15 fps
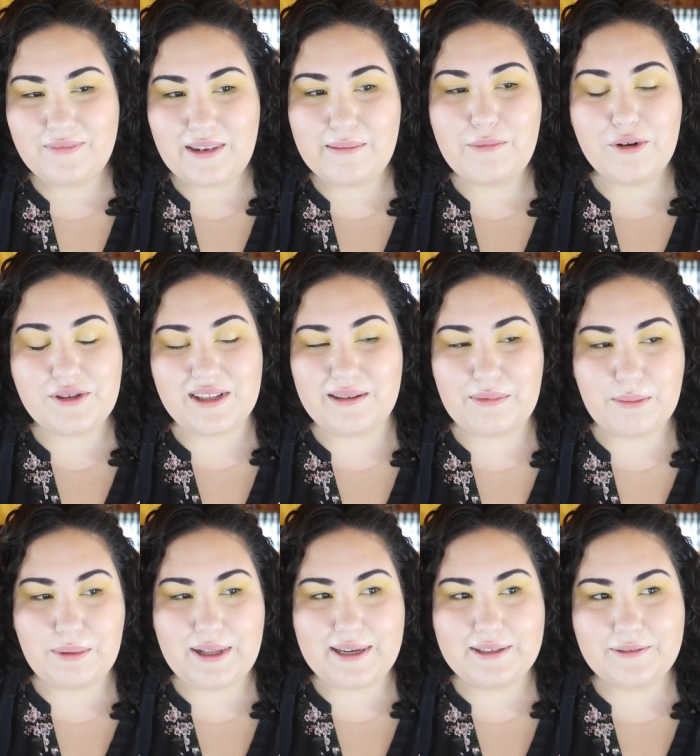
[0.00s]
And most of them are
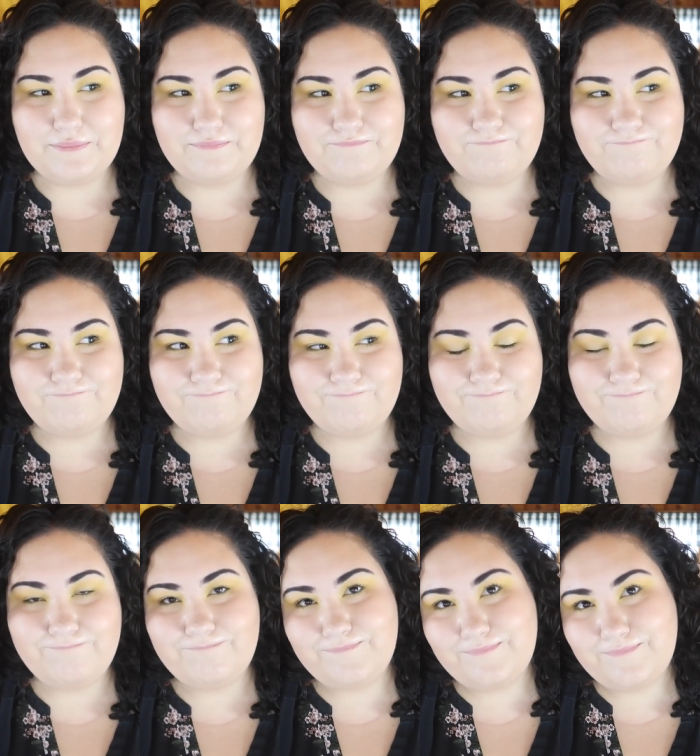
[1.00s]
black.
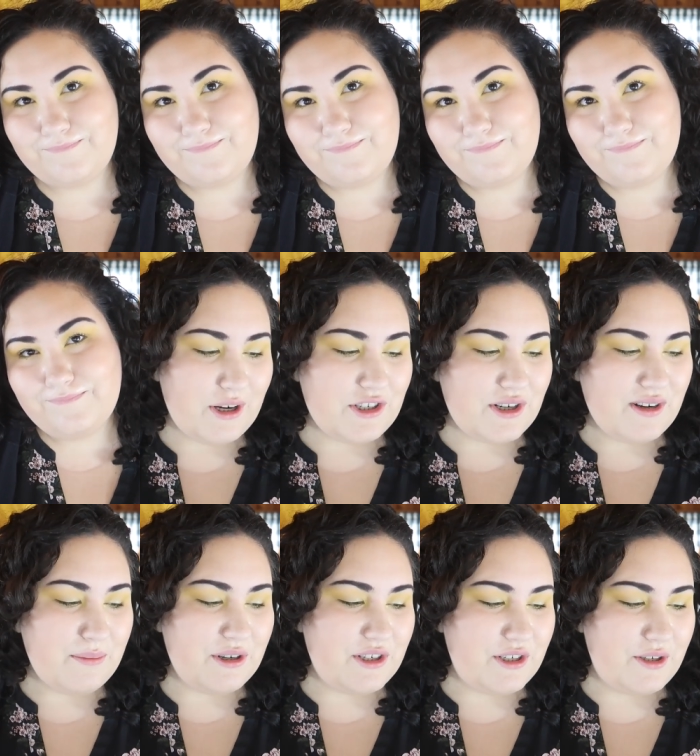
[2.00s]
Question
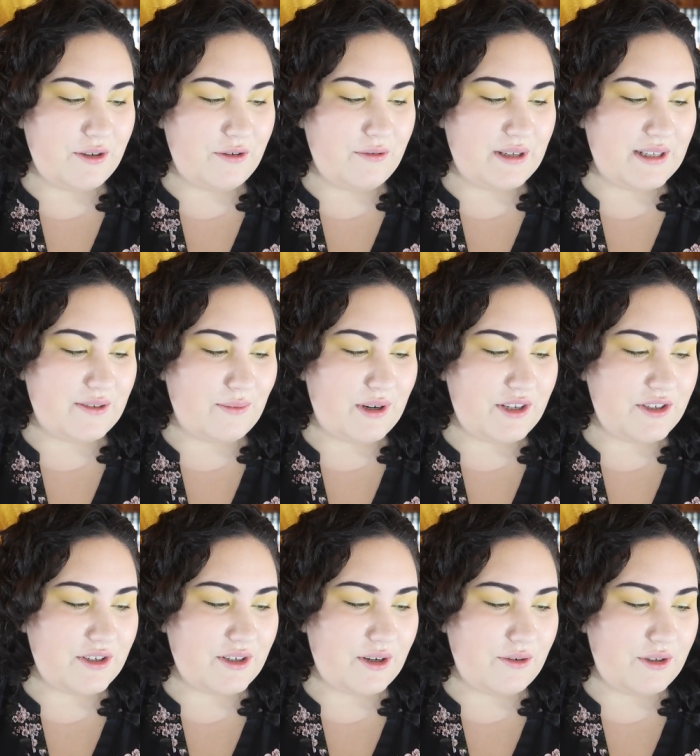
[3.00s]
number 2 is, what is
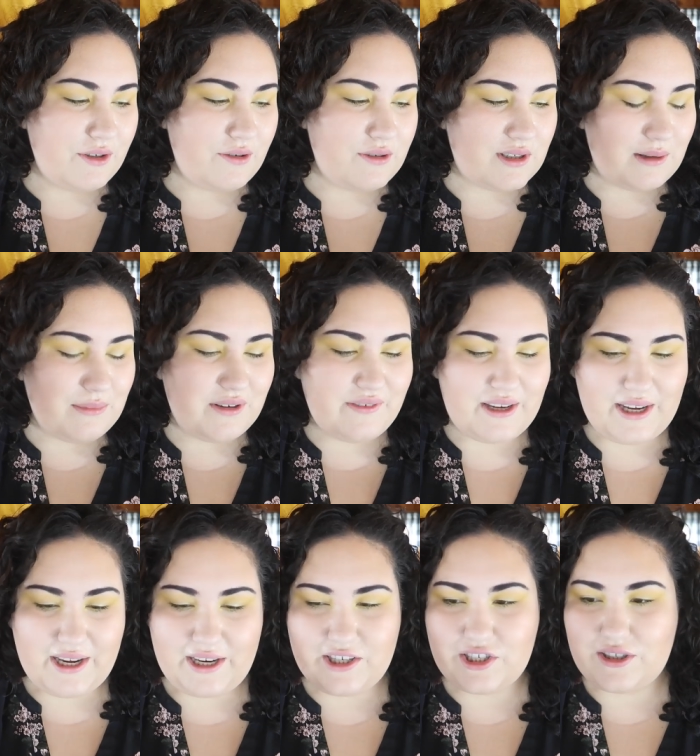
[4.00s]
your go-to summer
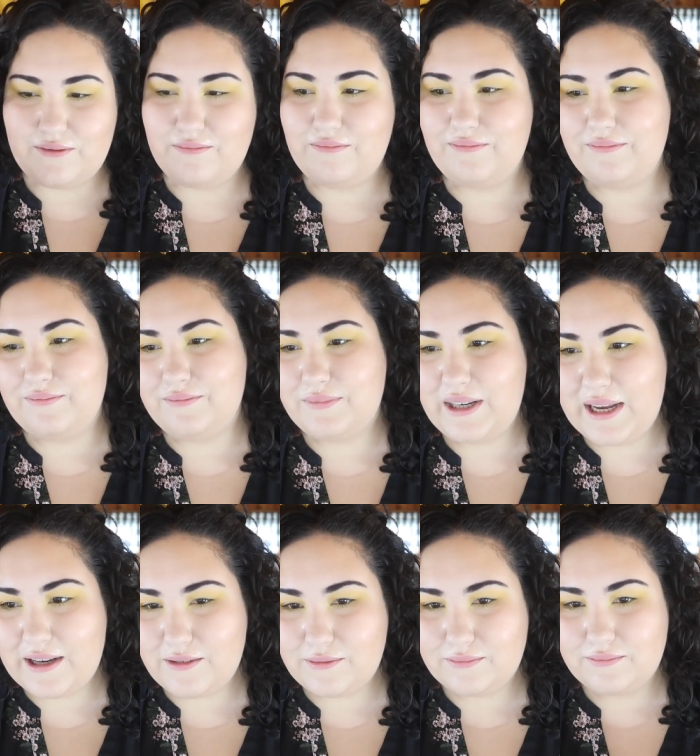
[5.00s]
vacation?
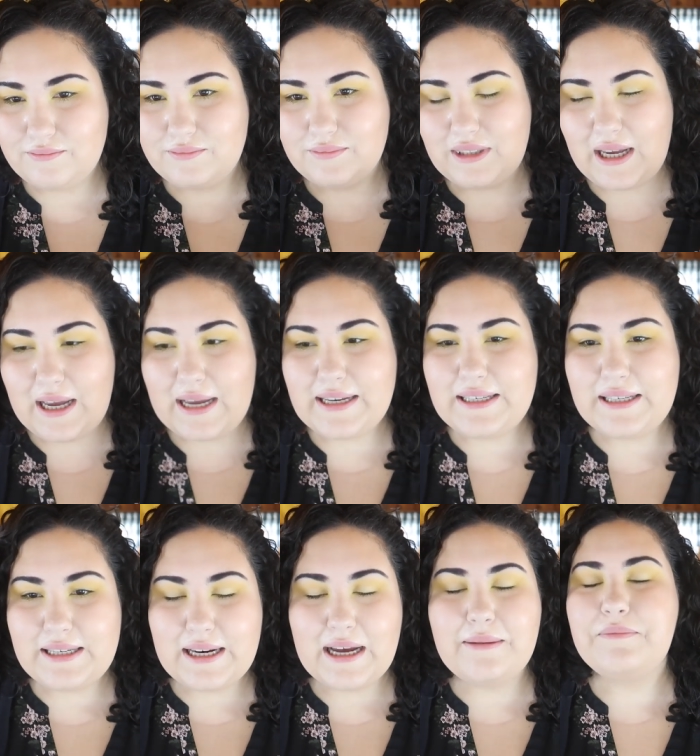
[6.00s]
Now, I
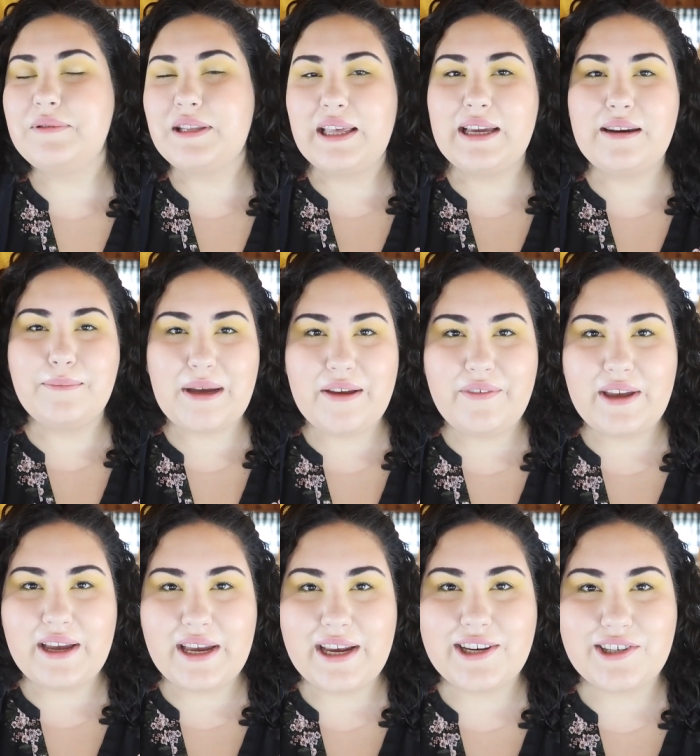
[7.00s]
did not plan my
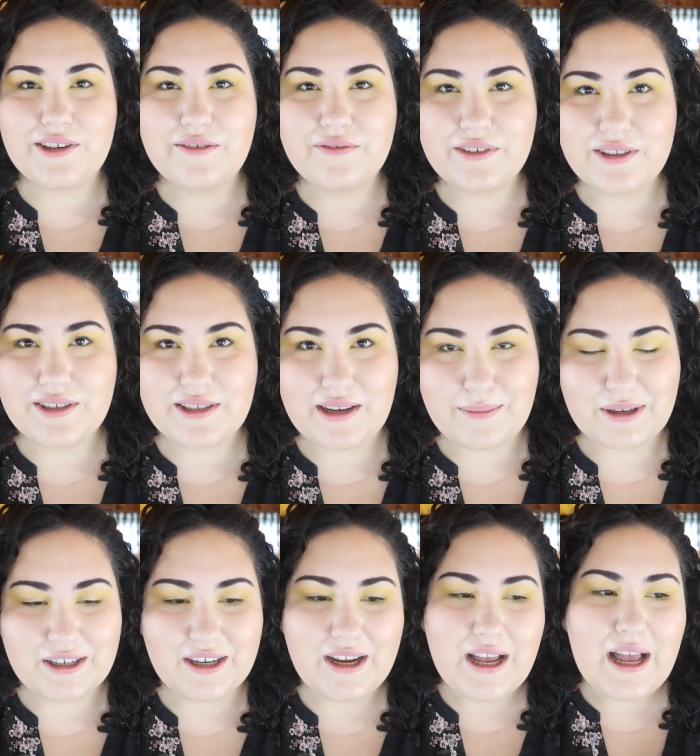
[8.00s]
vacation for the
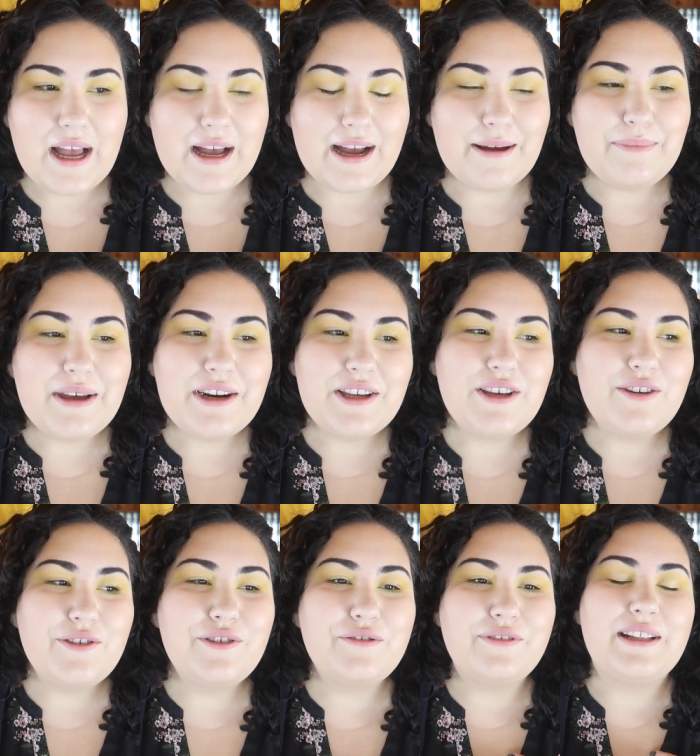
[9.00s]
summer. I'm not a
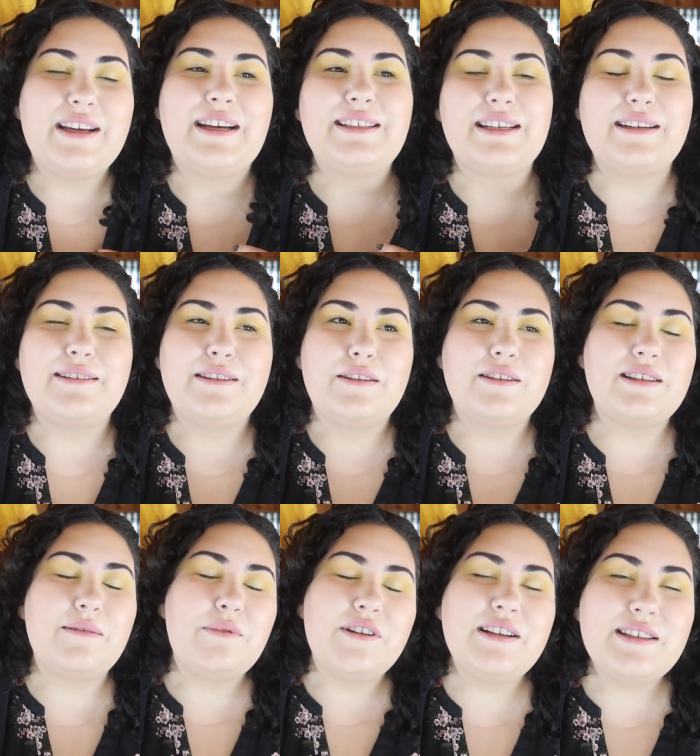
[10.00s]
huge, like I said,
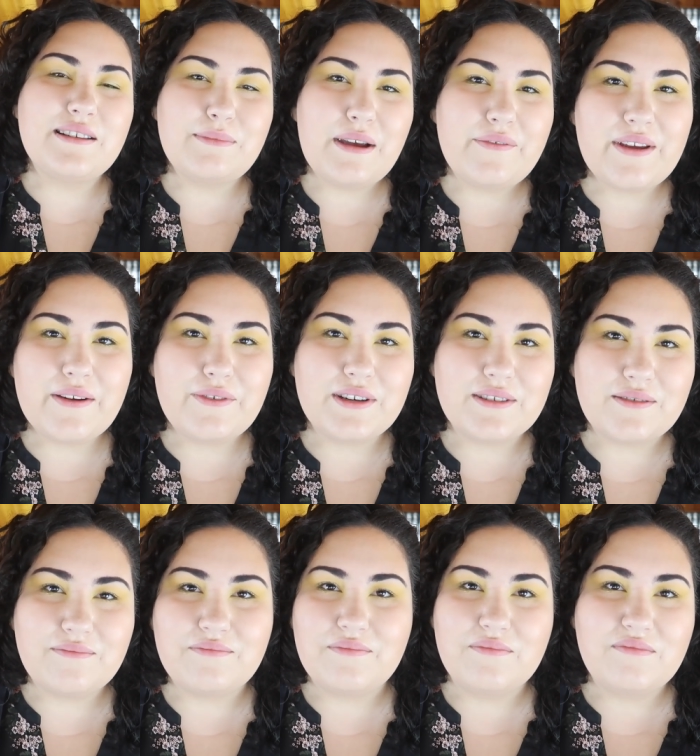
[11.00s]
summer isn't my favorite
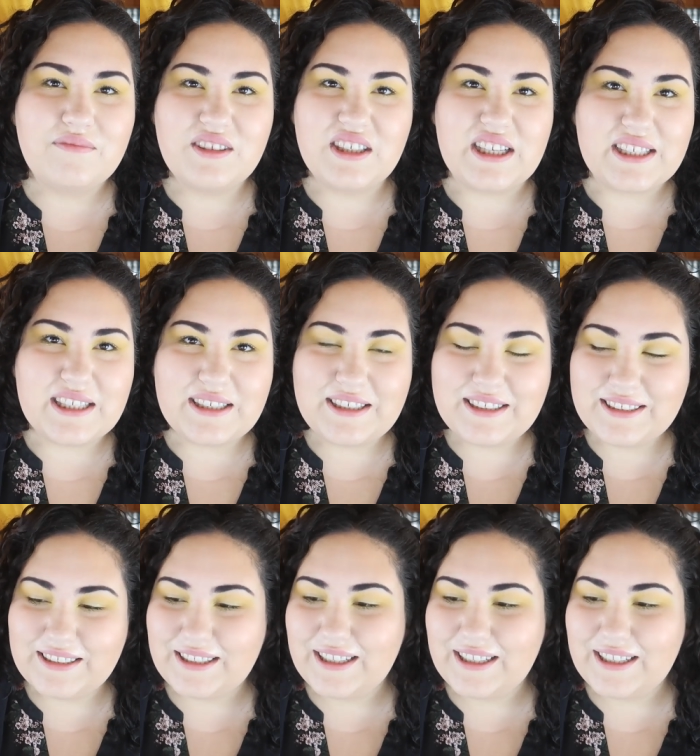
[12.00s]
season.